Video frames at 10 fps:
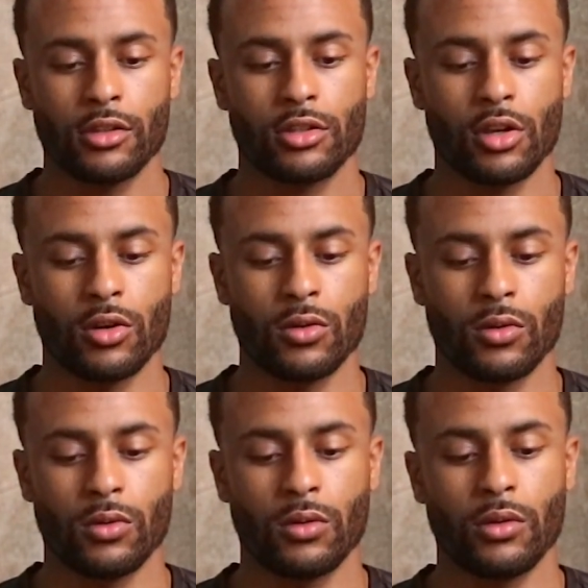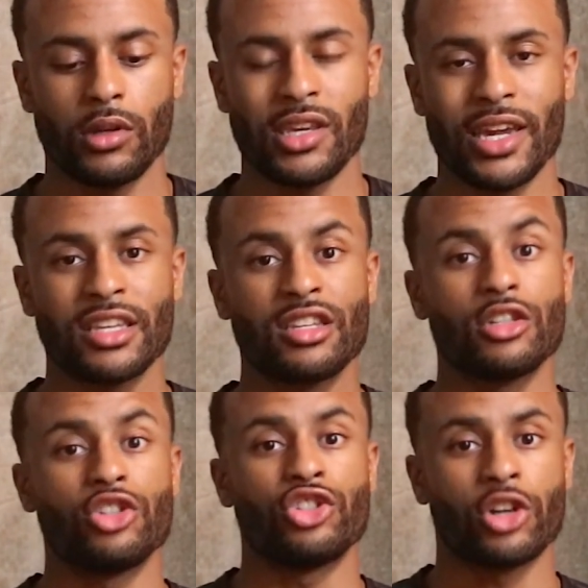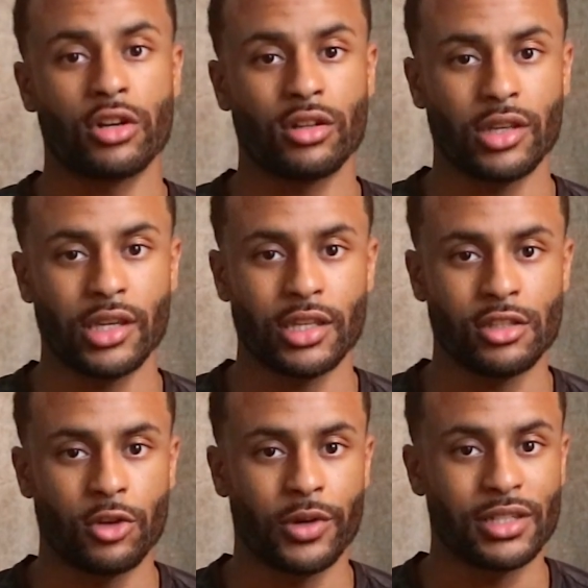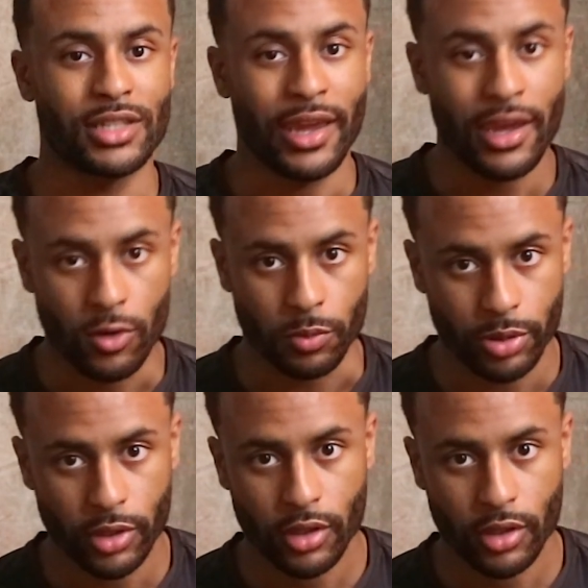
So yes, journaling is going to help